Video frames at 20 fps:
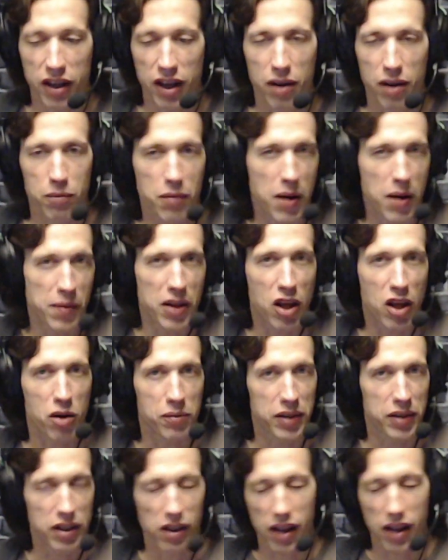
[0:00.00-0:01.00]
Maybe that'll be the
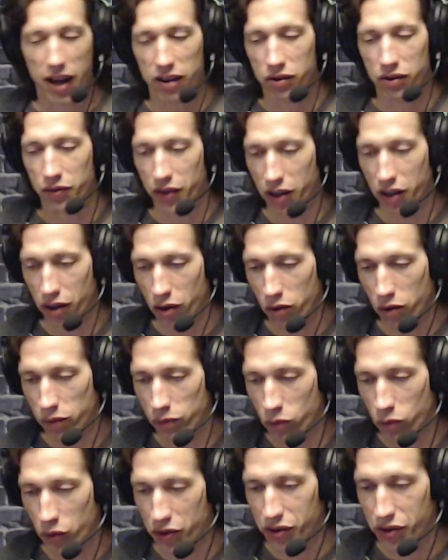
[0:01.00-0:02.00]
last video.
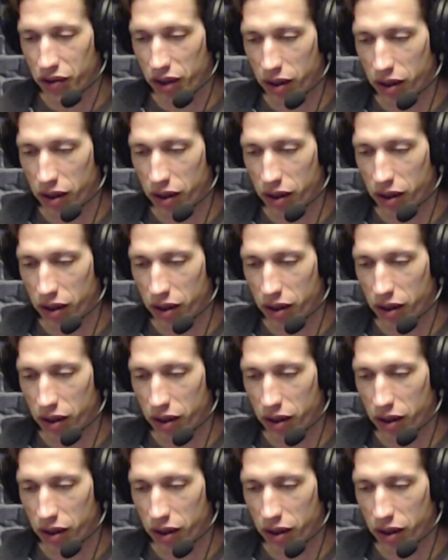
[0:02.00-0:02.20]
We'll see.